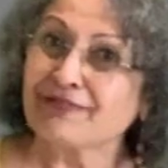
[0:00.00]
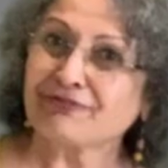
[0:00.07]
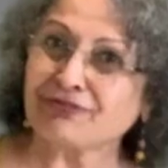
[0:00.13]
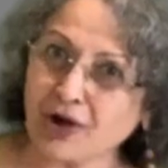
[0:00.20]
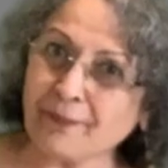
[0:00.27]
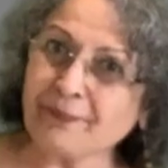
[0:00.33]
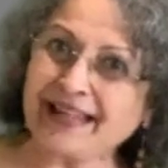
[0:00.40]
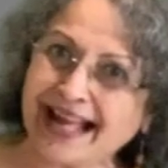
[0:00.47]

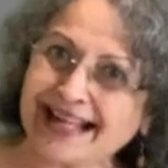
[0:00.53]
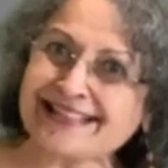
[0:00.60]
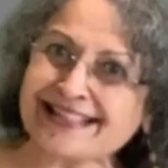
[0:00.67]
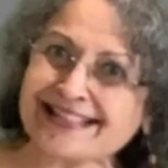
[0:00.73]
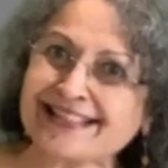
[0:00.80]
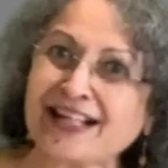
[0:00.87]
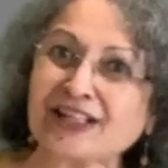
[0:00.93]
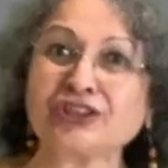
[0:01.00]
From that
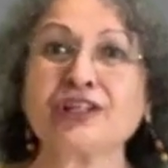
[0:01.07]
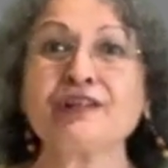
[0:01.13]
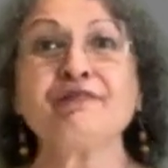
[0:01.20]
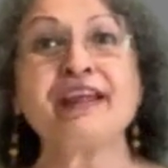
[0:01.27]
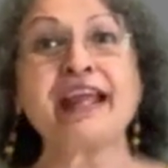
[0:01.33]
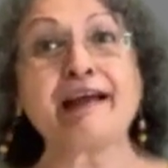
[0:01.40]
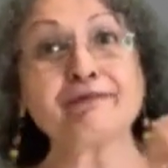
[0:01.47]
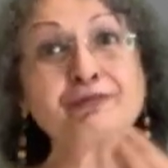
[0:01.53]
discussion,
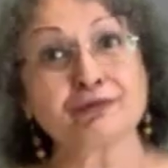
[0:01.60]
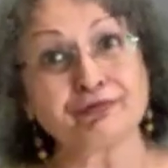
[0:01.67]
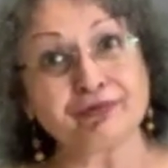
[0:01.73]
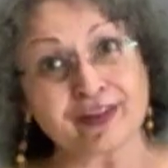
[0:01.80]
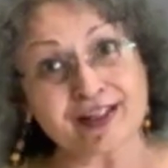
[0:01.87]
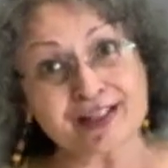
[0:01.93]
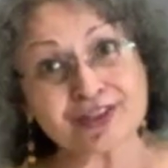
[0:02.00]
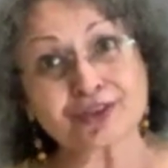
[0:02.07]
we have to
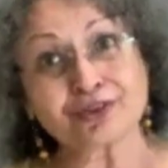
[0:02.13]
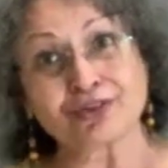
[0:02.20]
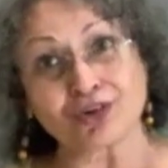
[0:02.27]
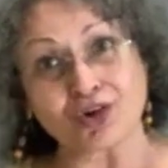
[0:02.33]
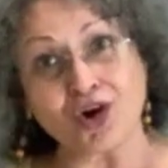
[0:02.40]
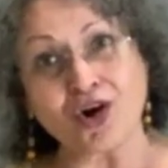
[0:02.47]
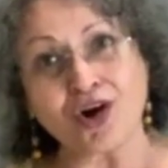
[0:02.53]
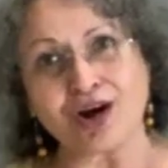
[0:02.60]
first
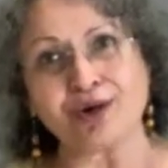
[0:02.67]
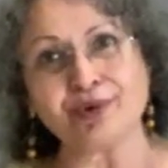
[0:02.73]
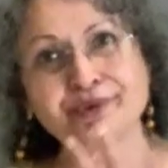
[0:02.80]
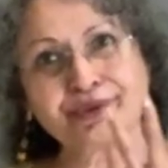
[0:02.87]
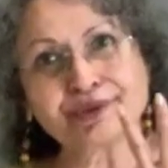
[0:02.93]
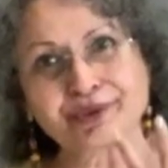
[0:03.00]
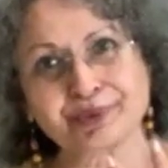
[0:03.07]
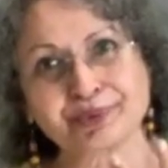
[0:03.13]
draw
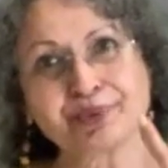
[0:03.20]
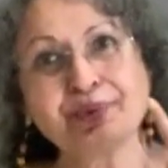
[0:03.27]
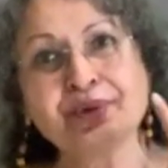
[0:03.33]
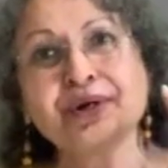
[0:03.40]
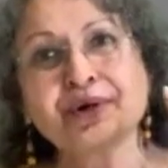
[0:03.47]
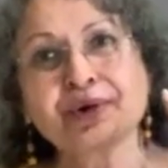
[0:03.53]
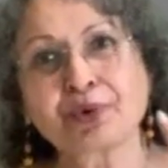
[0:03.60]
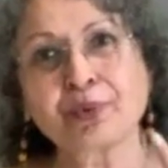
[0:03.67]
out 2
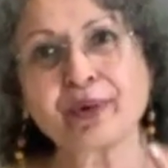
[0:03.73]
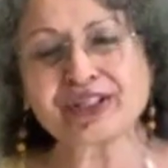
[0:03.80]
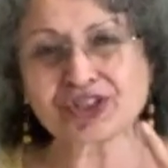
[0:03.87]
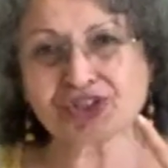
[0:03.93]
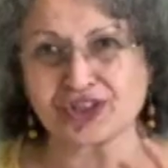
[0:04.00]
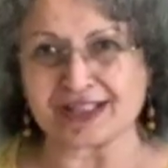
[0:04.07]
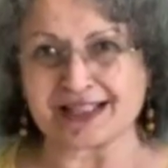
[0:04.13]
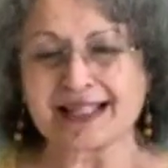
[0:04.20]

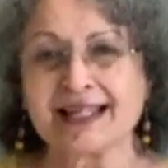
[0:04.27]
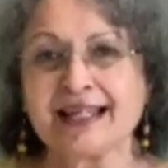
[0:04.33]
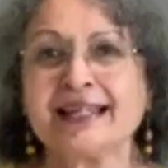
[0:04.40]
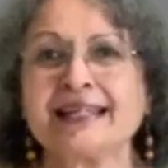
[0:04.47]
questions.